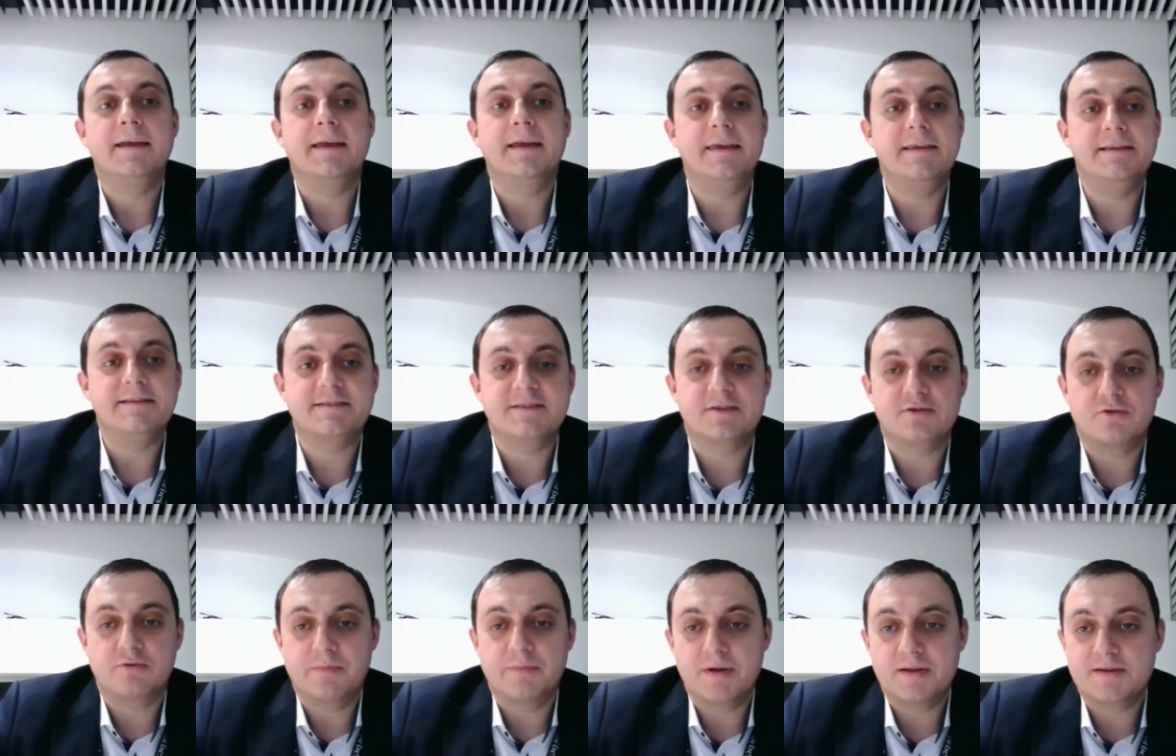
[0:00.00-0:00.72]

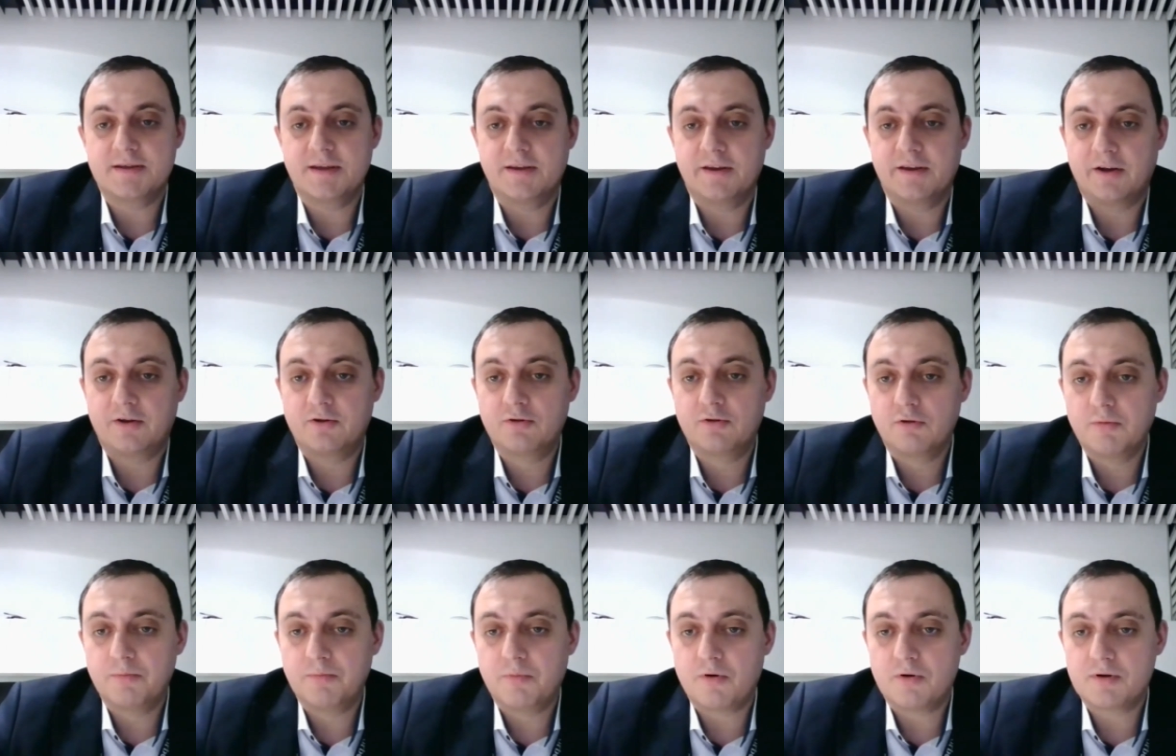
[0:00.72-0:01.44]
instruments in the
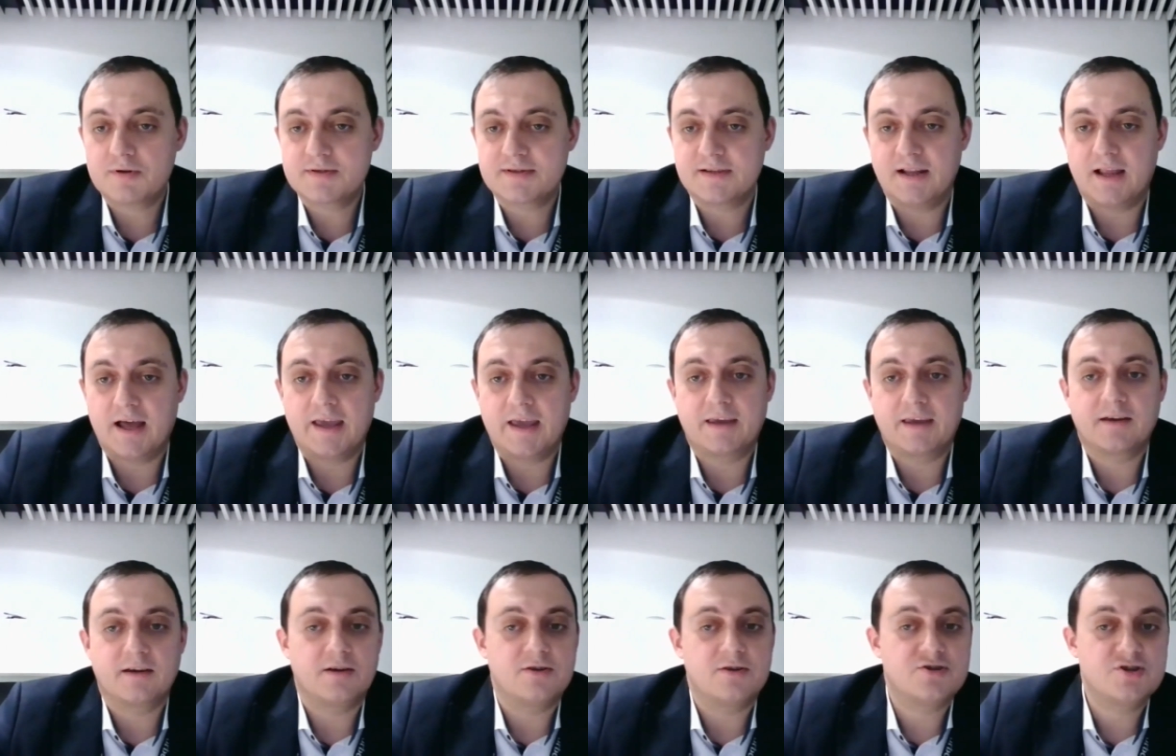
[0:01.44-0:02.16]
toolbox,
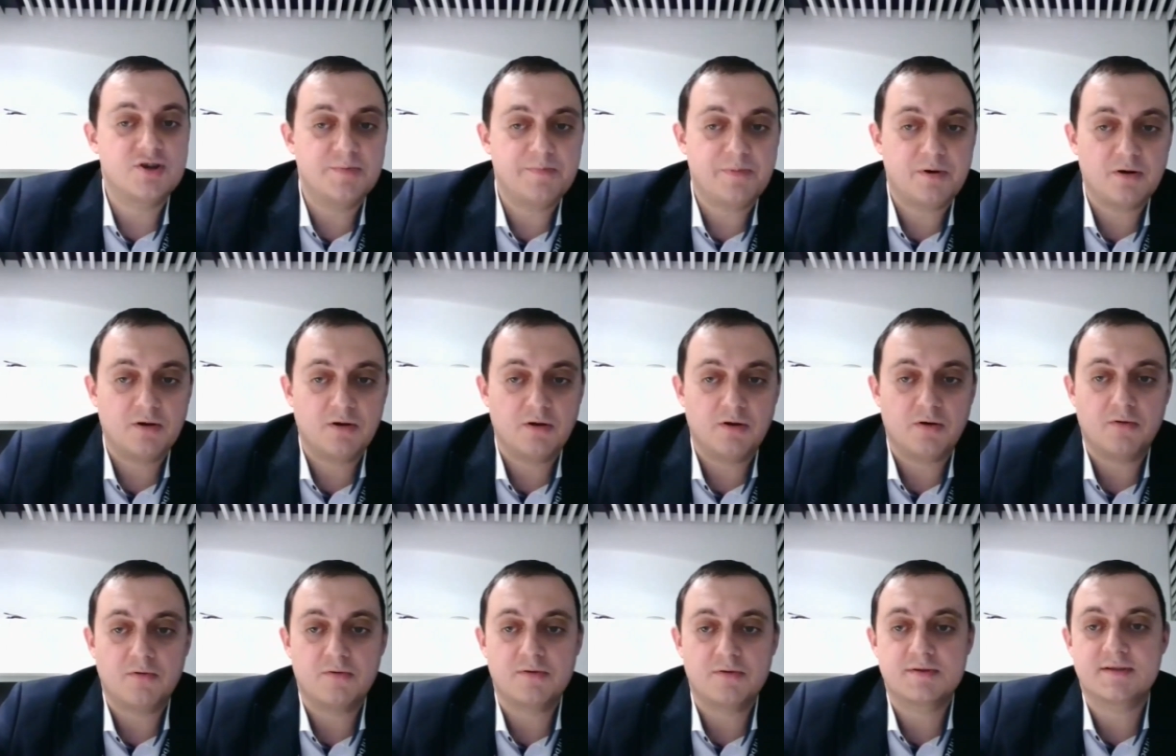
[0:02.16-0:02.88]
like cheaper
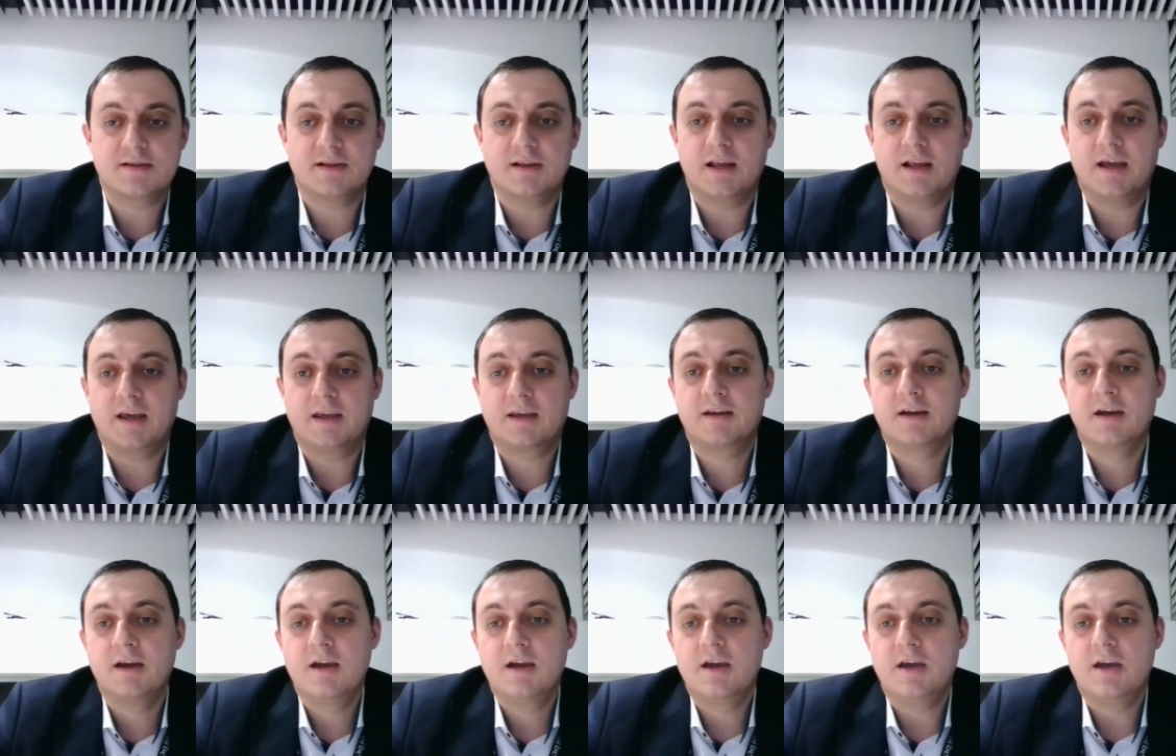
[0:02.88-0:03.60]
loans, like
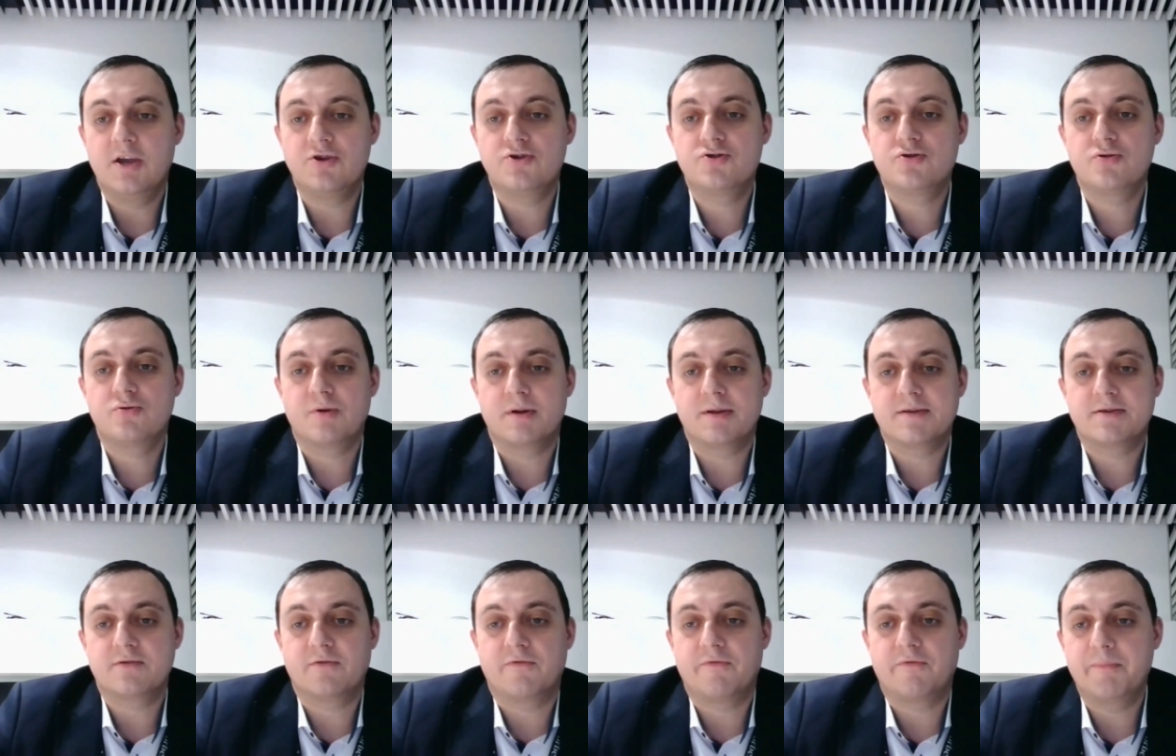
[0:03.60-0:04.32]

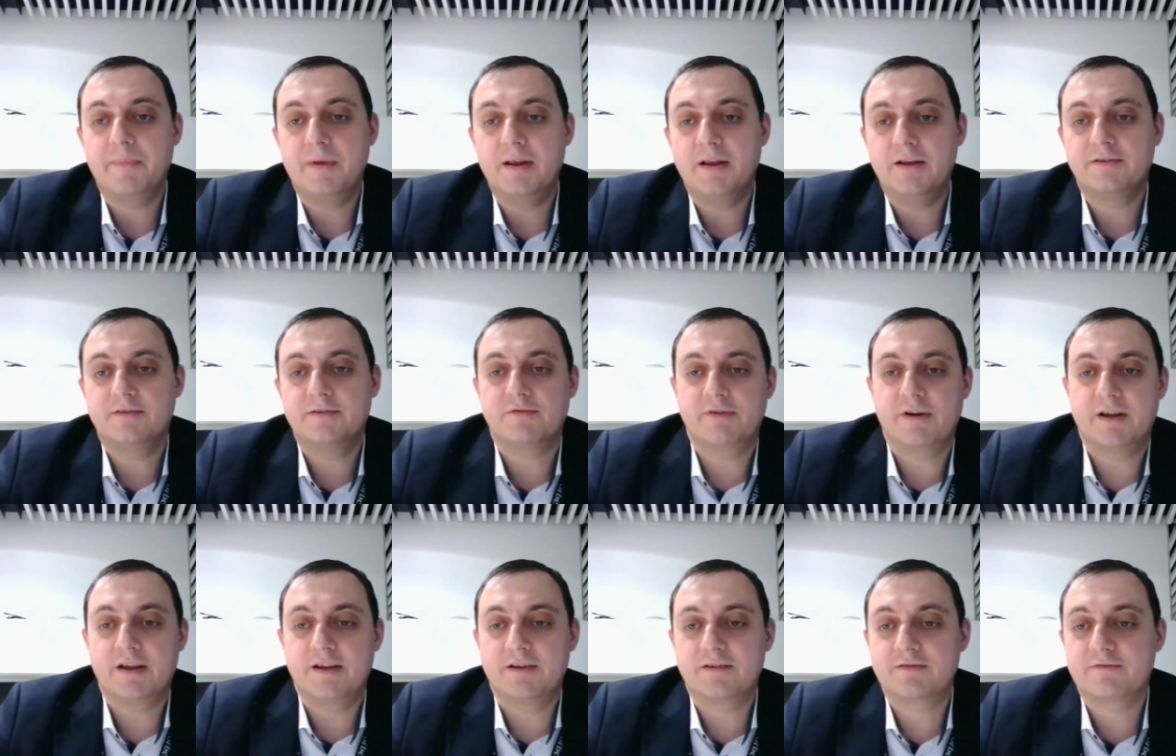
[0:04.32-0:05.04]
insurance of
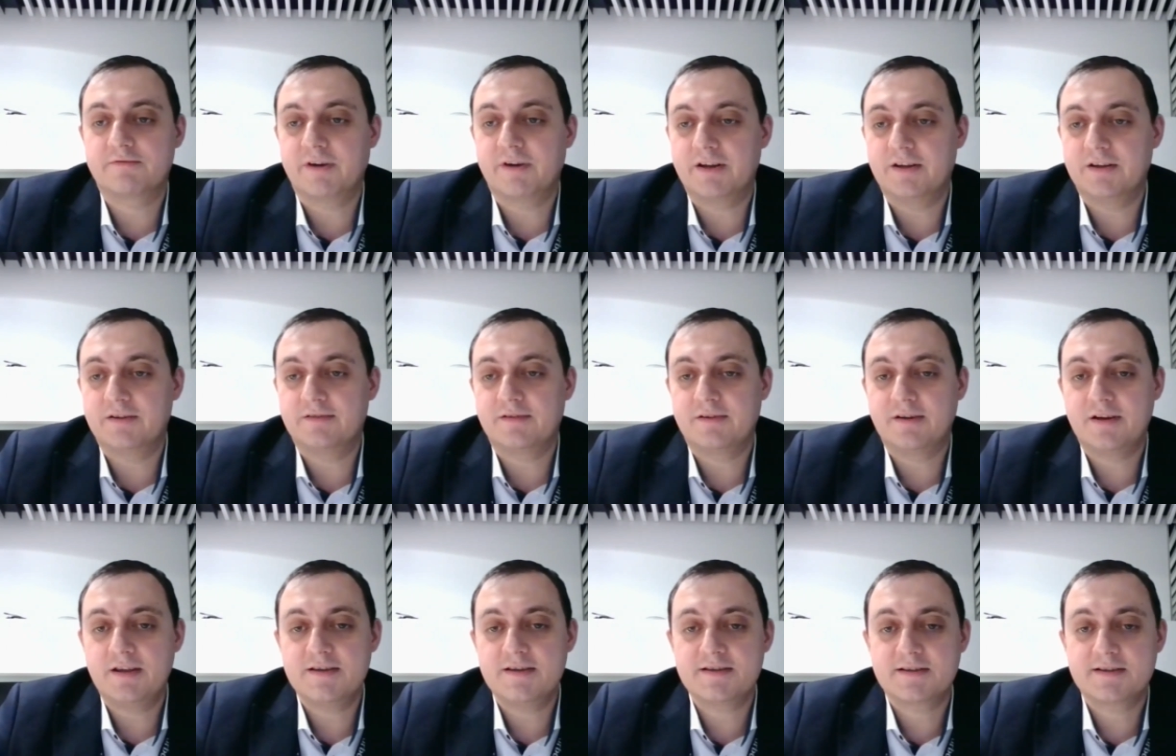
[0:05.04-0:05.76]
military and credit
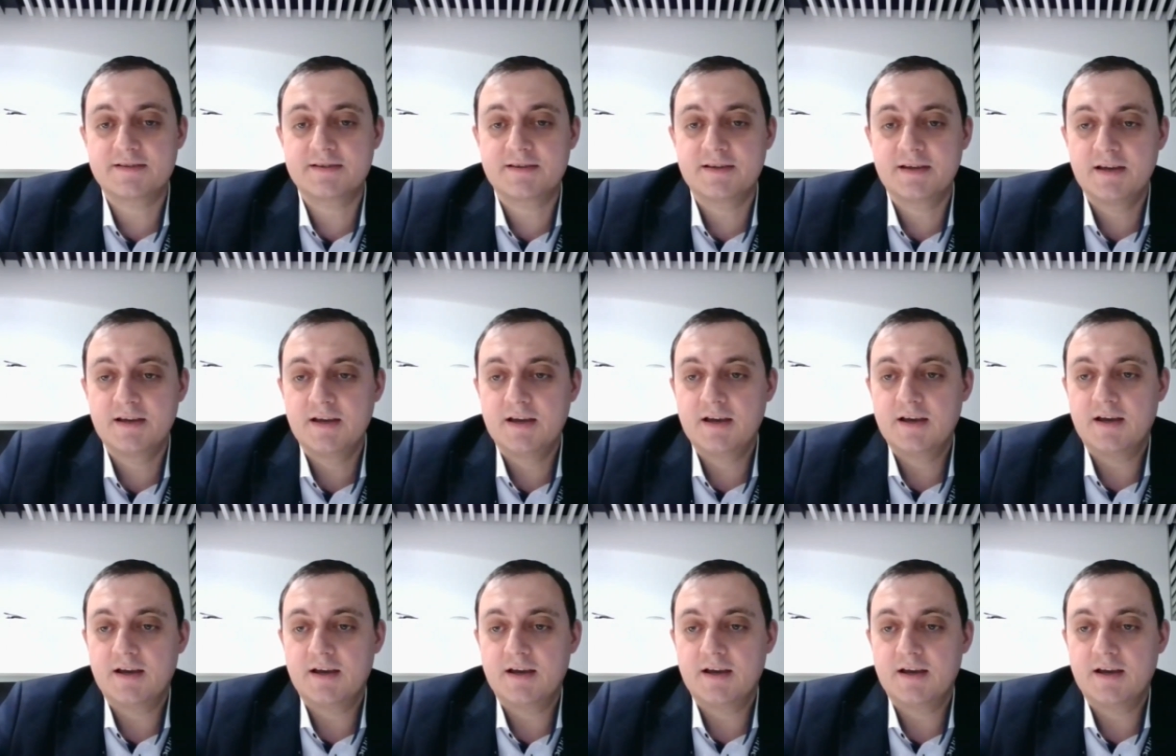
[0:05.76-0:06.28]
risks,